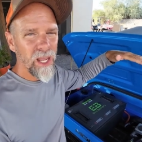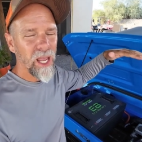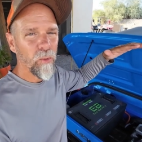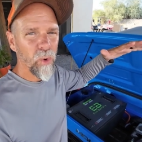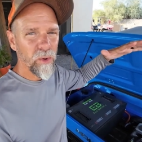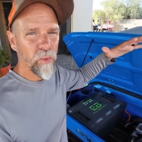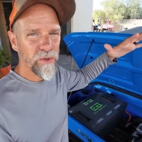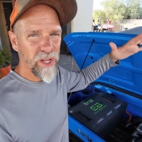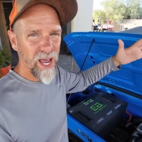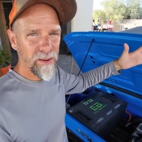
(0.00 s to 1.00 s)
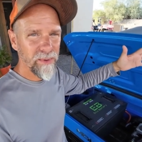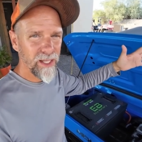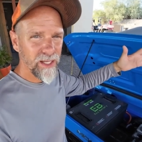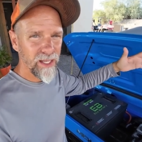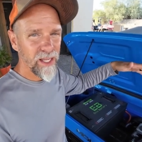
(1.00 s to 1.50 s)
And what was
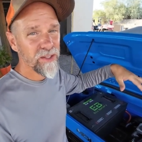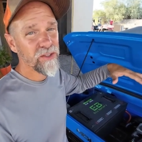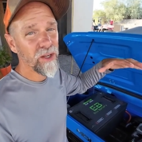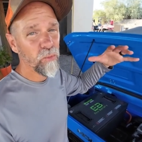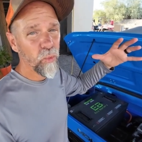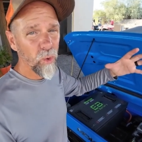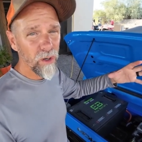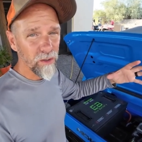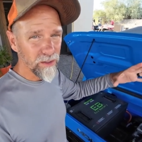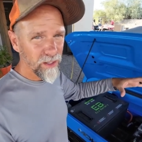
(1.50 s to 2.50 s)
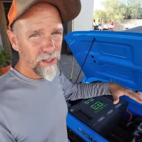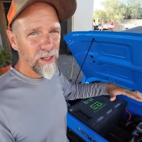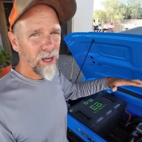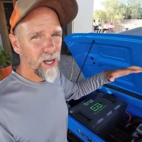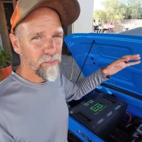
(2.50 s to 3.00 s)
happening is they weren't.
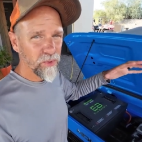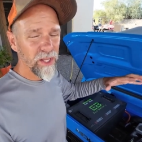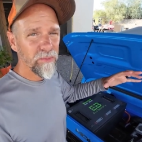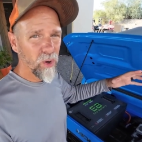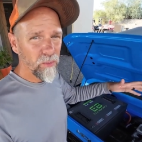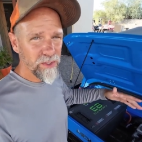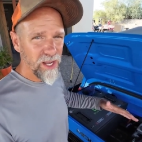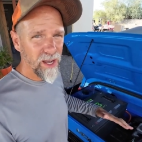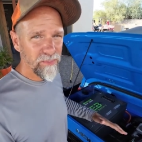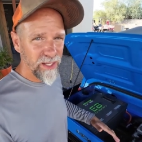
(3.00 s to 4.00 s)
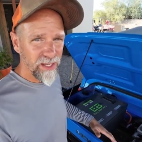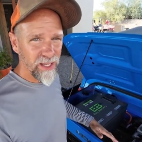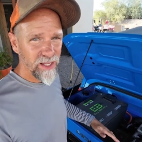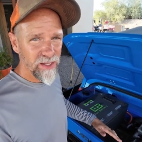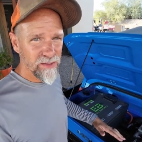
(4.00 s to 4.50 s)
I believe what was happening
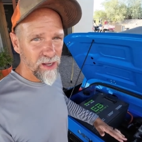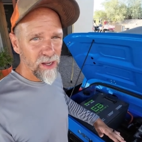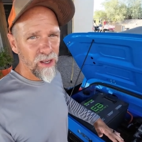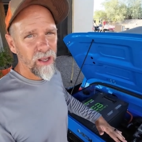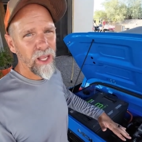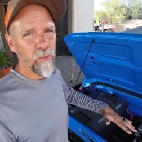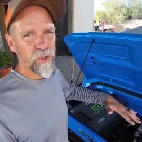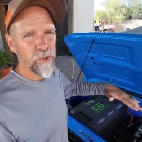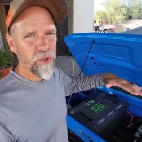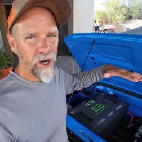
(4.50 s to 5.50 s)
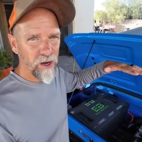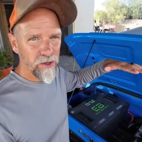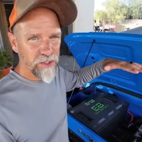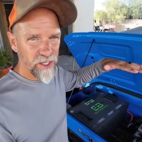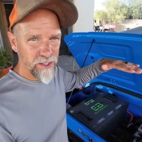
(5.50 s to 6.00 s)
is it would
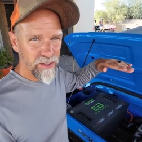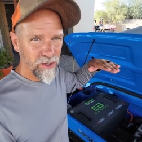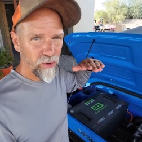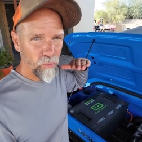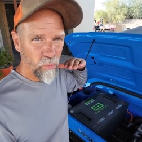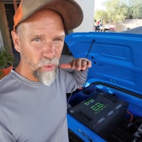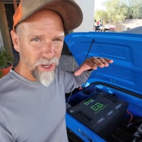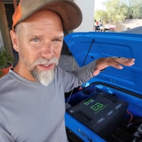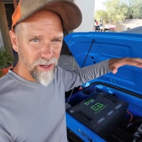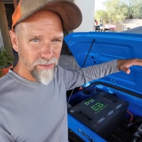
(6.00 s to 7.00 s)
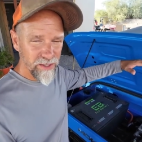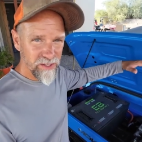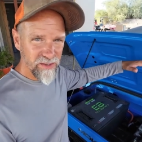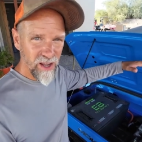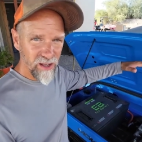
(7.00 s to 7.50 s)
charge until one of the
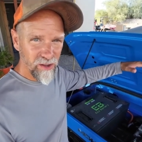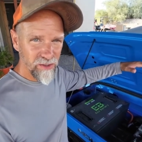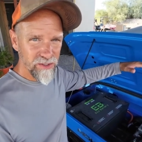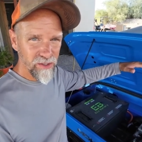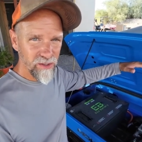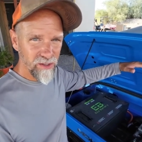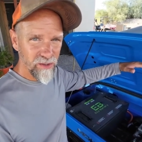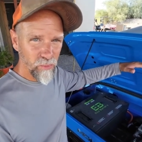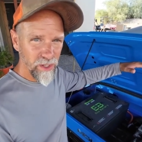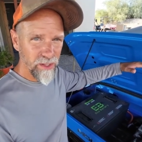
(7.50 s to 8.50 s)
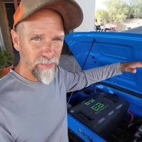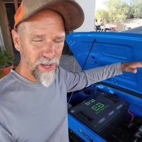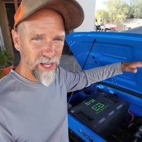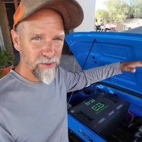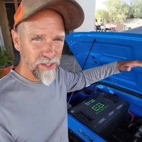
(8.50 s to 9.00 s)
cells, one of the
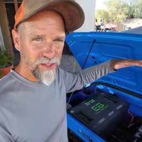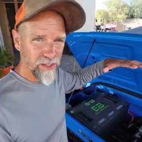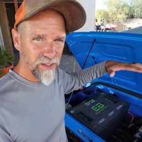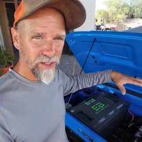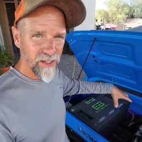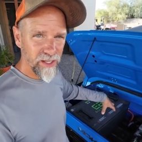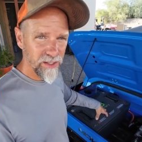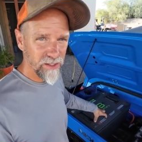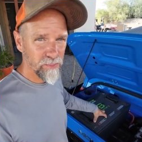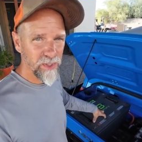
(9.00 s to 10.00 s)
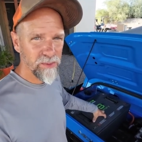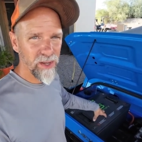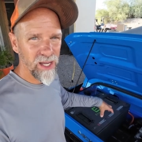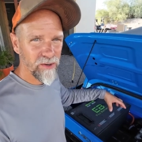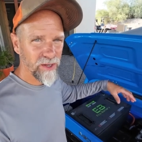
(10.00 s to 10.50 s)
batteries in this big
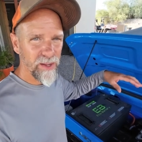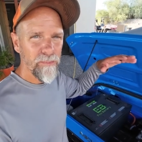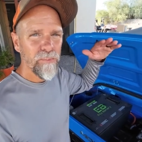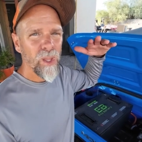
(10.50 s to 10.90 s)
battery,